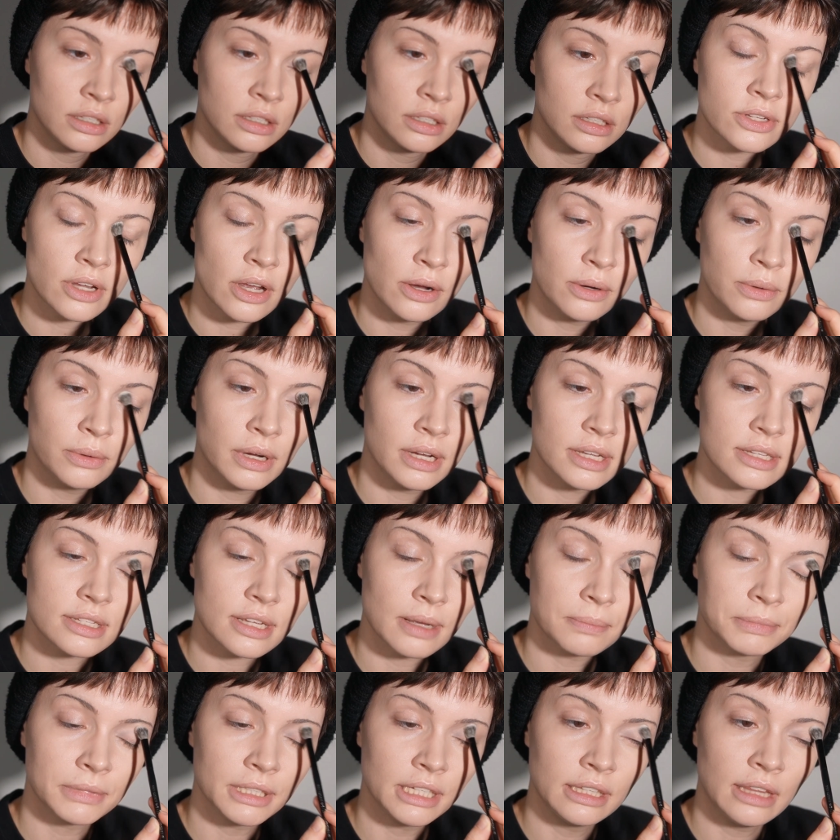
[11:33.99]
So
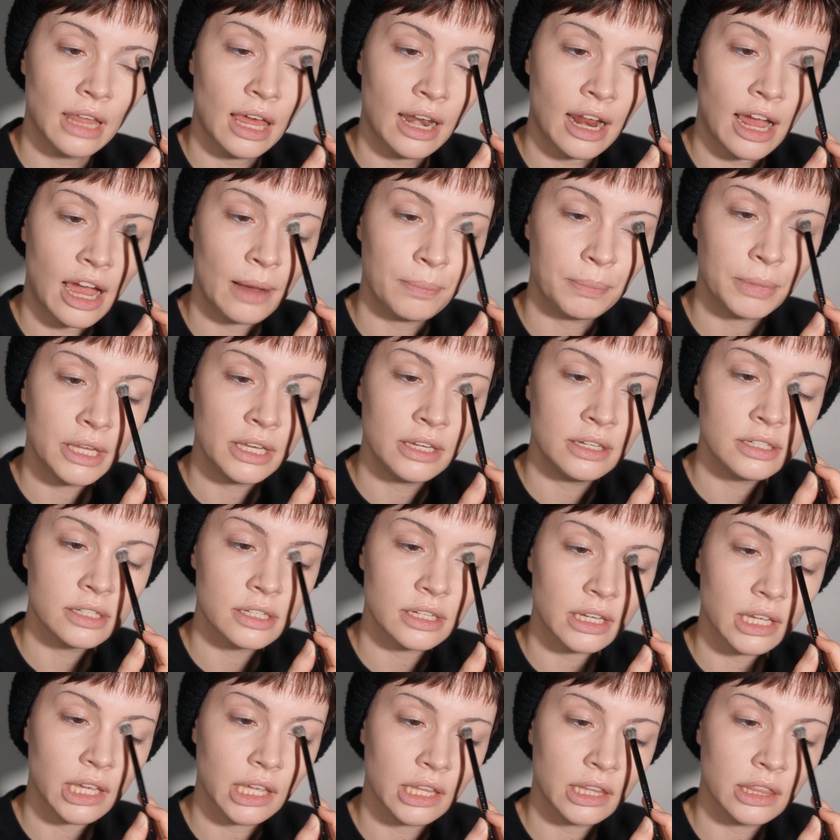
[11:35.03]
something that happened
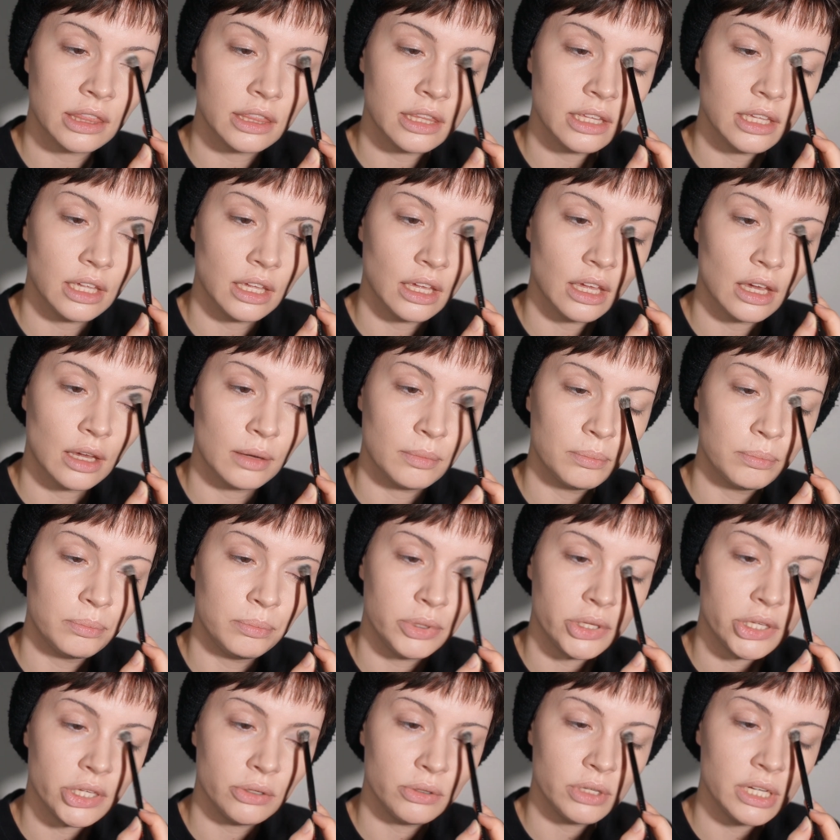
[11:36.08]
in the
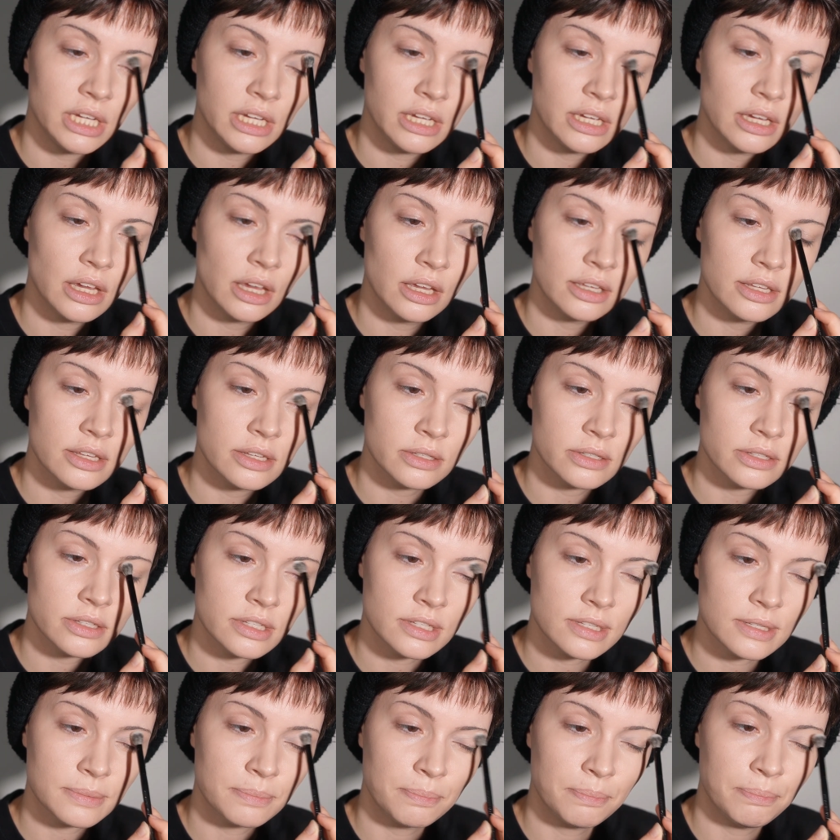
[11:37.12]
beauty
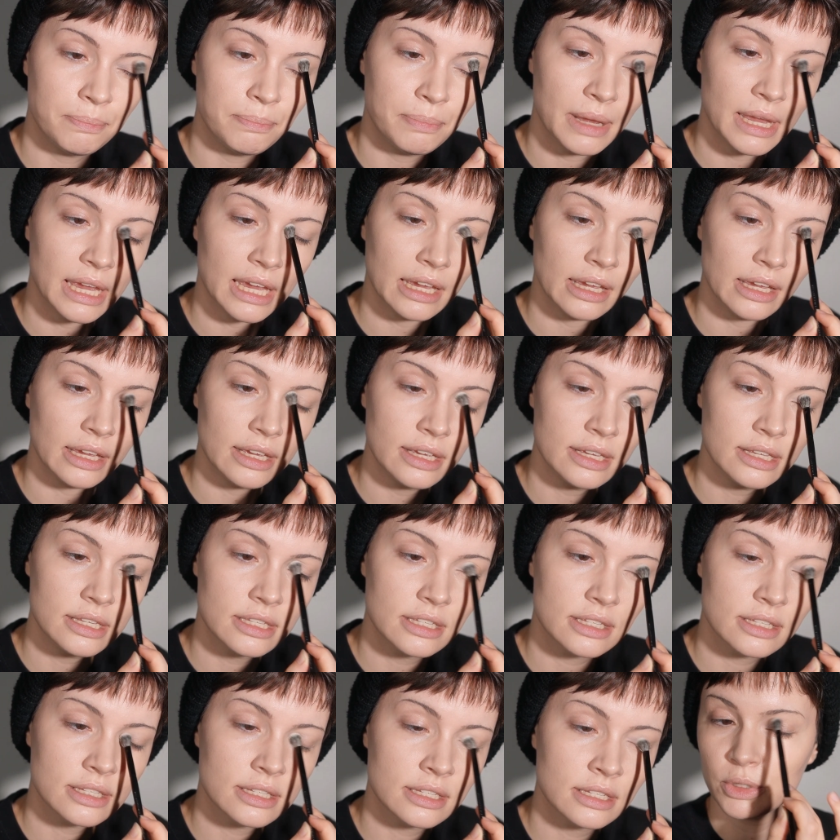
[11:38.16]

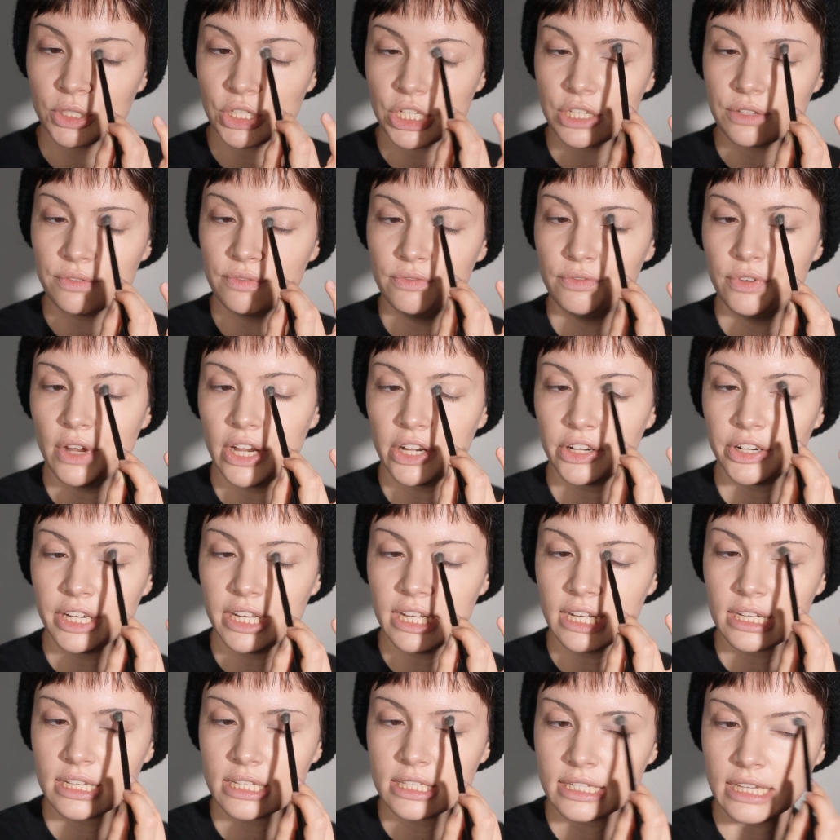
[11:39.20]
space, which is very
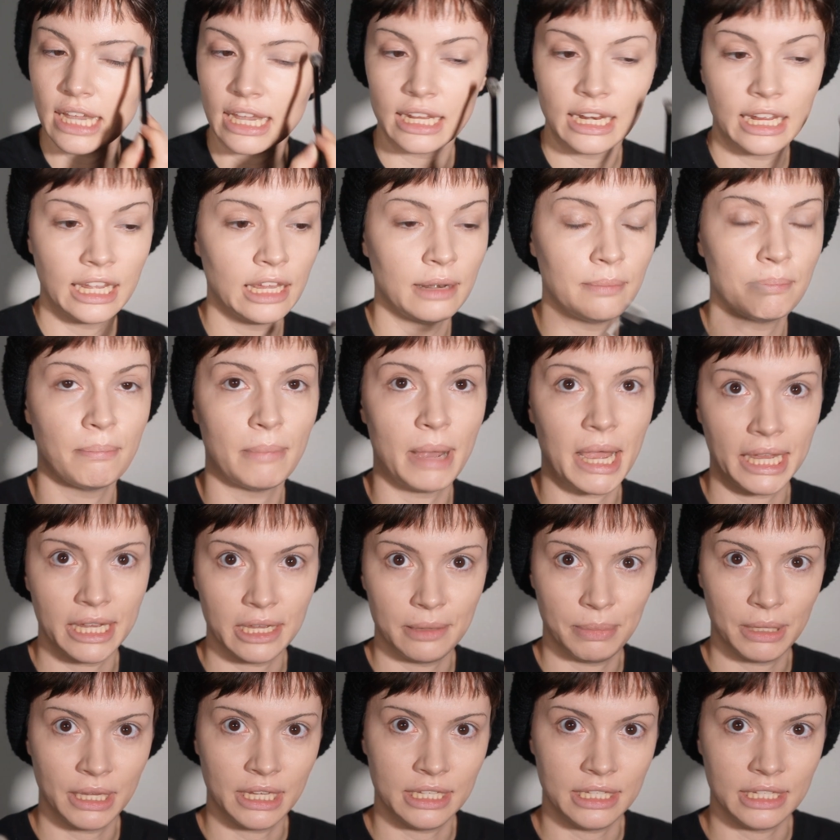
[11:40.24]
exciting in my
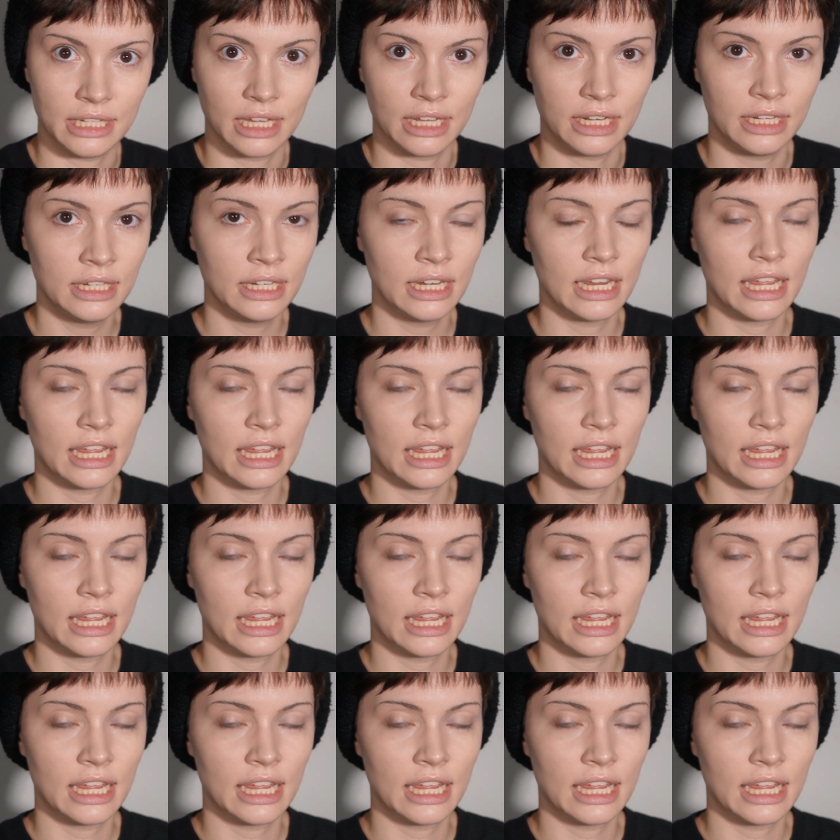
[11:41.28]
opinion,